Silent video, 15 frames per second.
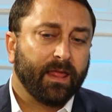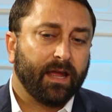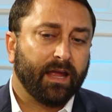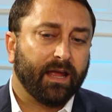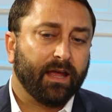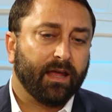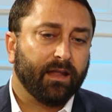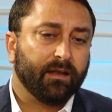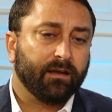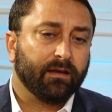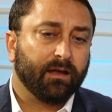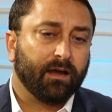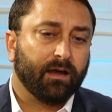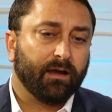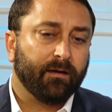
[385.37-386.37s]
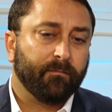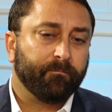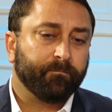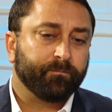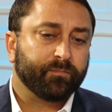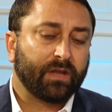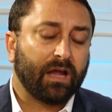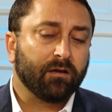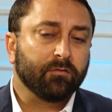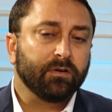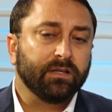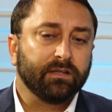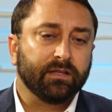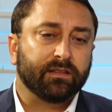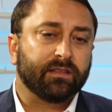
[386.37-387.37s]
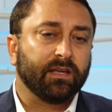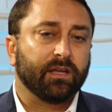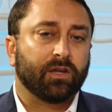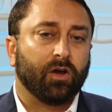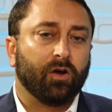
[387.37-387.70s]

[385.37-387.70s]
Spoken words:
And I really think